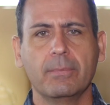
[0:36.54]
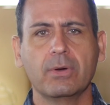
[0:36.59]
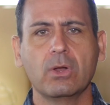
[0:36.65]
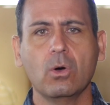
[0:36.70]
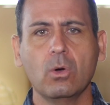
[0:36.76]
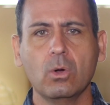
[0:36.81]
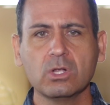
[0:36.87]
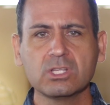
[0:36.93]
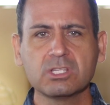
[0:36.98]

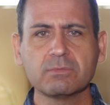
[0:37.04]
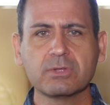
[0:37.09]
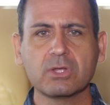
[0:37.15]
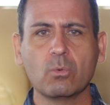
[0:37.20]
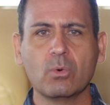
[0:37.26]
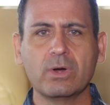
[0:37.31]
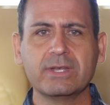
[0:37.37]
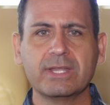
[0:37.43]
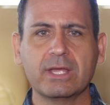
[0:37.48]
But ultimately
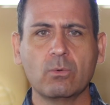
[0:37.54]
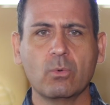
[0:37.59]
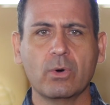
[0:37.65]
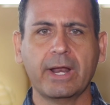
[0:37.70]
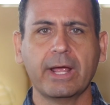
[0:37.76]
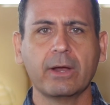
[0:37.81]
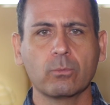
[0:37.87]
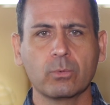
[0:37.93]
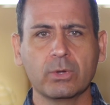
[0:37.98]
one day
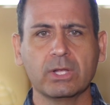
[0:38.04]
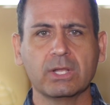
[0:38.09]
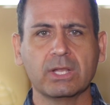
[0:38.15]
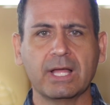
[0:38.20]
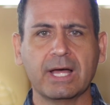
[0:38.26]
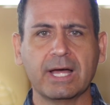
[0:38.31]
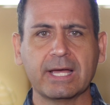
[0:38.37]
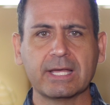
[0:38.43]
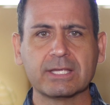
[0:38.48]
what I
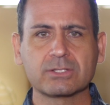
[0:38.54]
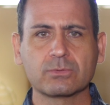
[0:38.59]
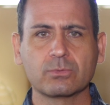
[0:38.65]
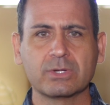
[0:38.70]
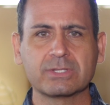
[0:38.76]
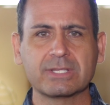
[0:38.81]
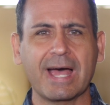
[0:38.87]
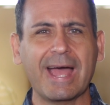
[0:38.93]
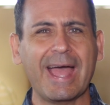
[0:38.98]
realized
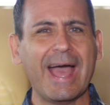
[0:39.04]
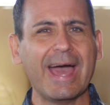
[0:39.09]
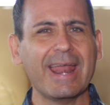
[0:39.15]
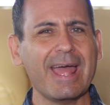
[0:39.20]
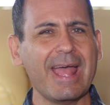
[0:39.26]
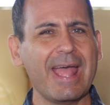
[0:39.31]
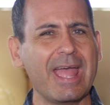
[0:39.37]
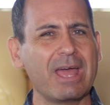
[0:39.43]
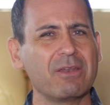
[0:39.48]
was I had
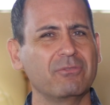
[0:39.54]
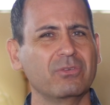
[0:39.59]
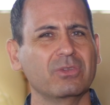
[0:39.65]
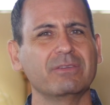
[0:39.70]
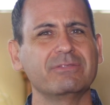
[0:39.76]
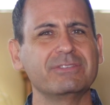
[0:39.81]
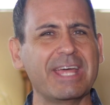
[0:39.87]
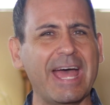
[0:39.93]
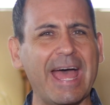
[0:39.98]
a handful
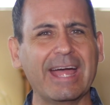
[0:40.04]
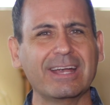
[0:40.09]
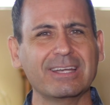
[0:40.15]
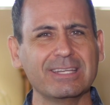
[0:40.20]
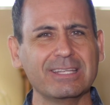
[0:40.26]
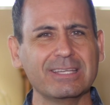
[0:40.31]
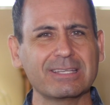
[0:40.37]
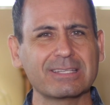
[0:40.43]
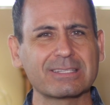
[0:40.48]
of
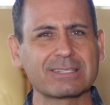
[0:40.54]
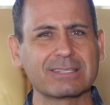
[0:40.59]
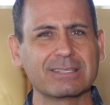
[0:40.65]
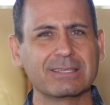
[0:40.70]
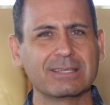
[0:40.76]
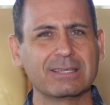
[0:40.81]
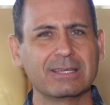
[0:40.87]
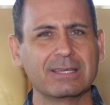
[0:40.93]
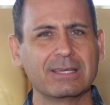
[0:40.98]
tactics,
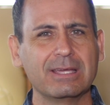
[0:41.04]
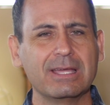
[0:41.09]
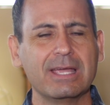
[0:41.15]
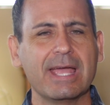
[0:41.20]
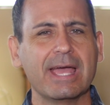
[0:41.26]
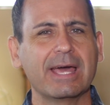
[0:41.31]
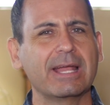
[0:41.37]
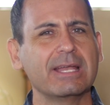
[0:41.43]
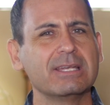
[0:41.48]

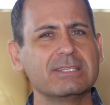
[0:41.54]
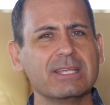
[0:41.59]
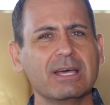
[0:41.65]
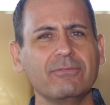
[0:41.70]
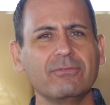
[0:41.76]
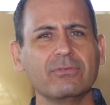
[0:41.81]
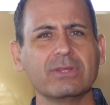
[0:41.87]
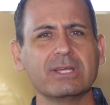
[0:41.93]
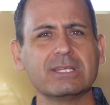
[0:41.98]
and I
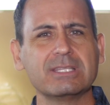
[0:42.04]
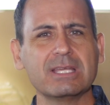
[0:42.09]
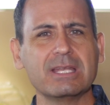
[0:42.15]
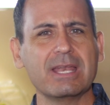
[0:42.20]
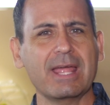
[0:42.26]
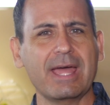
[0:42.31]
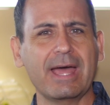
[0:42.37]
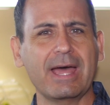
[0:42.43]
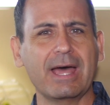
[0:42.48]
definitely
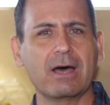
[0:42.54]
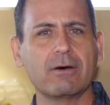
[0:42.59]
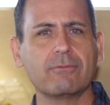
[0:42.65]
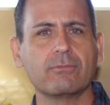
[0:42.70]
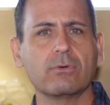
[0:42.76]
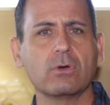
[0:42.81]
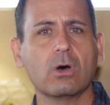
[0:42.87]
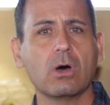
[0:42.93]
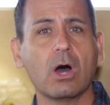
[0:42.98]
didn't
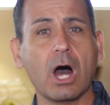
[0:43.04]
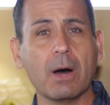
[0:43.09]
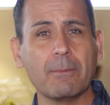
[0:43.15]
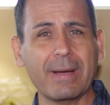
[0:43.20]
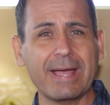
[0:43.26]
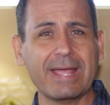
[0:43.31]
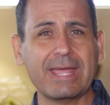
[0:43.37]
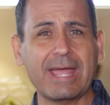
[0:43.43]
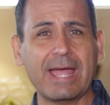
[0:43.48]
have on
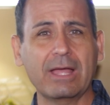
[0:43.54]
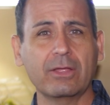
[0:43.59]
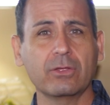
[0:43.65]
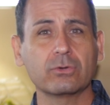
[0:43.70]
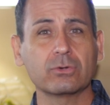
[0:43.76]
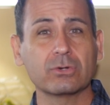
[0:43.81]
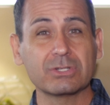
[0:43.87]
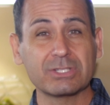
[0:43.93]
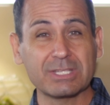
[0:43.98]
my
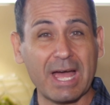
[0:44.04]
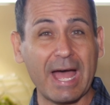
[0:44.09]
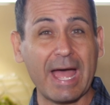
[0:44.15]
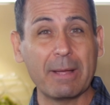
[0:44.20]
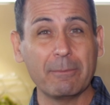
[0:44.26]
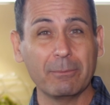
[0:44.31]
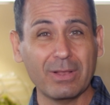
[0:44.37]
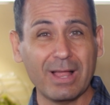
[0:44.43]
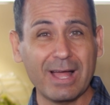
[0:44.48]
calendar
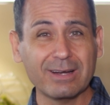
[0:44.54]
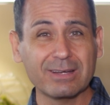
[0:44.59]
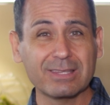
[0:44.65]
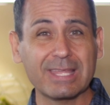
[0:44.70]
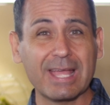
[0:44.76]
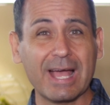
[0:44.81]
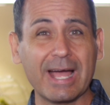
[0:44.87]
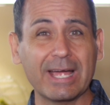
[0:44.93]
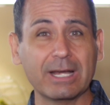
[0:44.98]
time blocked
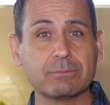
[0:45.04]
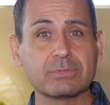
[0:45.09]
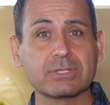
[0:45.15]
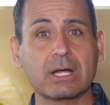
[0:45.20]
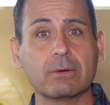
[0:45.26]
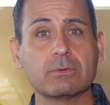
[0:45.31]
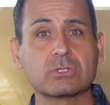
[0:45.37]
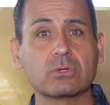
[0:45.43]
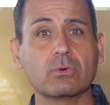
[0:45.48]
the items that
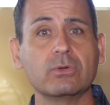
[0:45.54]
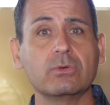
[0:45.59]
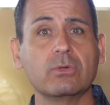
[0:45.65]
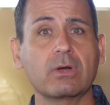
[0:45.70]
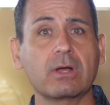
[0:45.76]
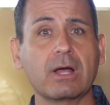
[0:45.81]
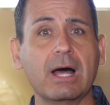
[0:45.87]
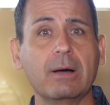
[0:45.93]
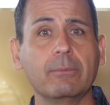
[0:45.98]
I was going to
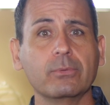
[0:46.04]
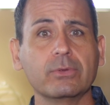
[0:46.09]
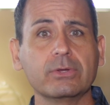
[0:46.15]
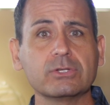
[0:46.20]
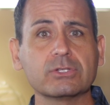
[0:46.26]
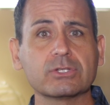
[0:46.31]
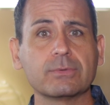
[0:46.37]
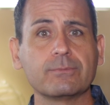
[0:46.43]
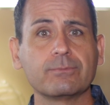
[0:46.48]

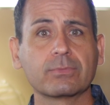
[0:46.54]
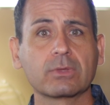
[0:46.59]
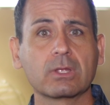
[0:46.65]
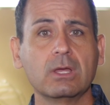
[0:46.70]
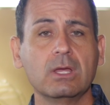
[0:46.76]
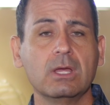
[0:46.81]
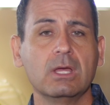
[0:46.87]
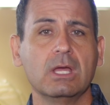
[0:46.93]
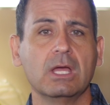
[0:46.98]
accomplish.
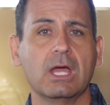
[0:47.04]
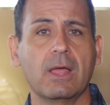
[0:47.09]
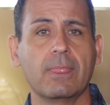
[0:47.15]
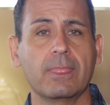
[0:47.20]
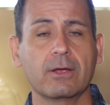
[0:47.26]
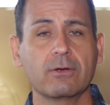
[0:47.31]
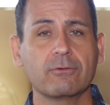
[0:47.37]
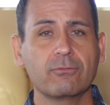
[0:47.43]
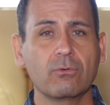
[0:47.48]

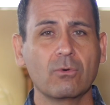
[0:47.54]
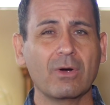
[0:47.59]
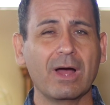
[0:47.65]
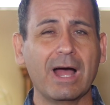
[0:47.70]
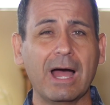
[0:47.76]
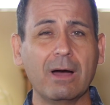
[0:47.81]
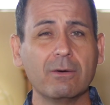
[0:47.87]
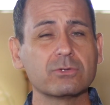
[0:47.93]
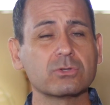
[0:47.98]
And therefore,
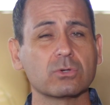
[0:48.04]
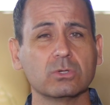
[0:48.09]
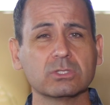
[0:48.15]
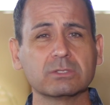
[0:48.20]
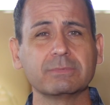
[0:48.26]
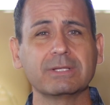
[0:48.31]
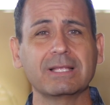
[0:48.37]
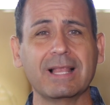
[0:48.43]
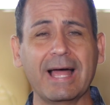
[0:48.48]
I was
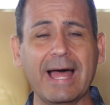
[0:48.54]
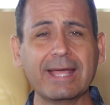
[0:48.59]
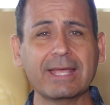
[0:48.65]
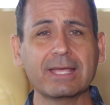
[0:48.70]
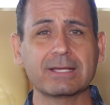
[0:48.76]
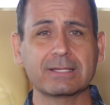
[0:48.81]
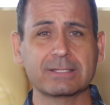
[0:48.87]
ultimately lacking a